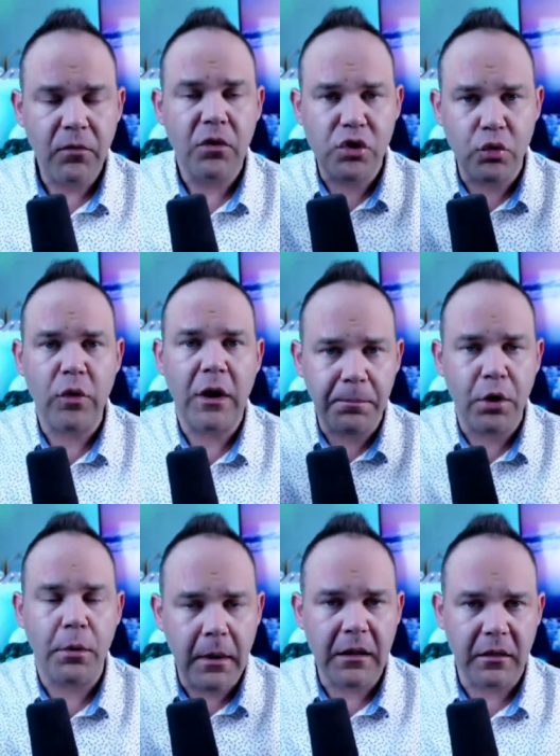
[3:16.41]
to rent per
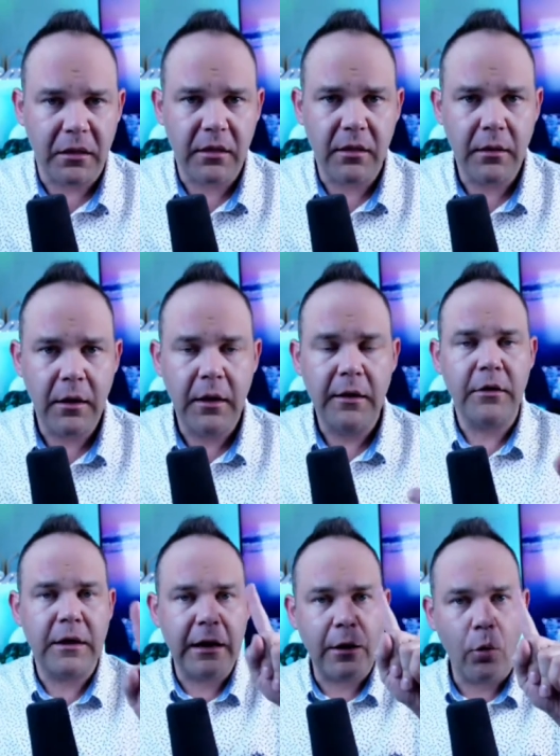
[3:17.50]
month you're
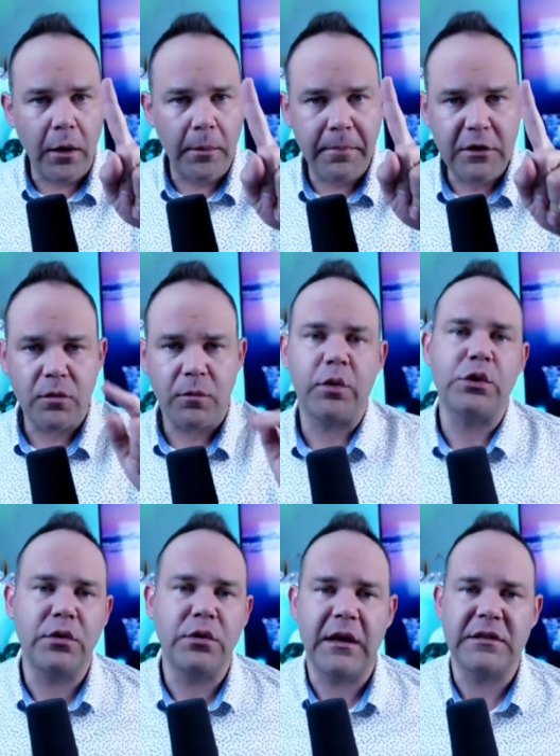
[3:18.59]
getting a one bedroom for
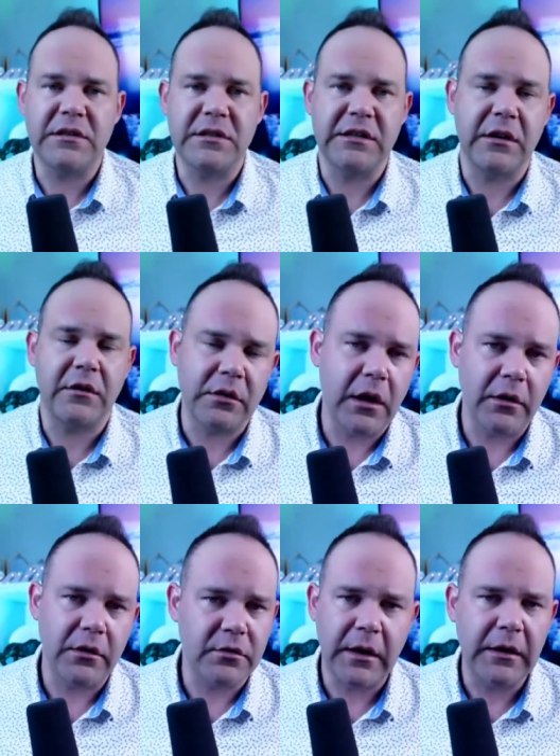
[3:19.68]
$2600
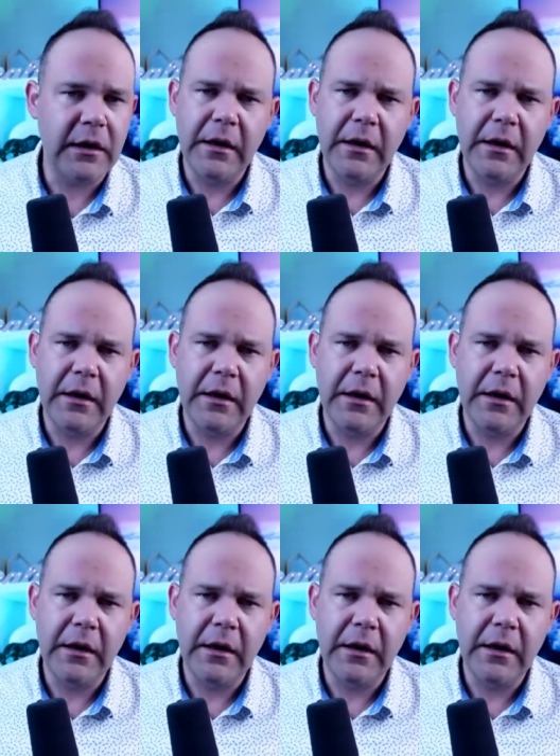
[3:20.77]
right